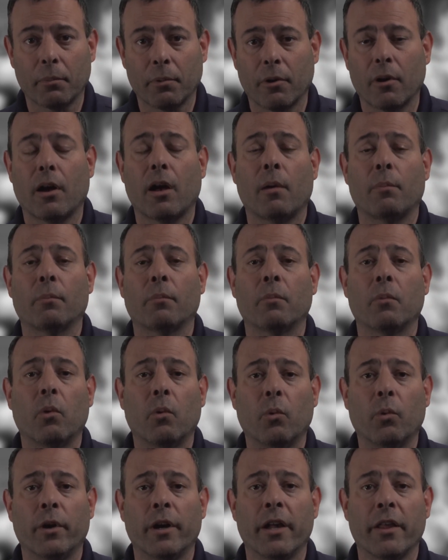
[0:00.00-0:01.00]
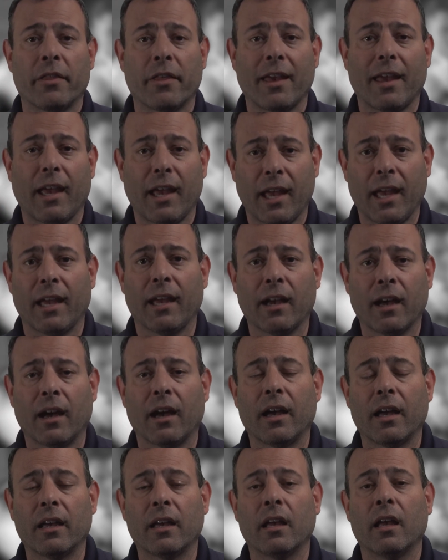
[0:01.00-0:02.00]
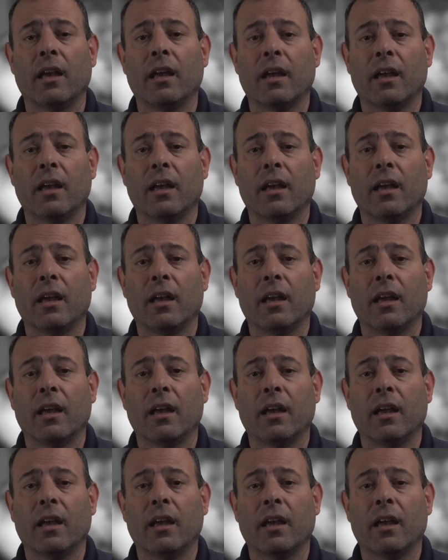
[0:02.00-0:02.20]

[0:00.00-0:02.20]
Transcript: problem with AI.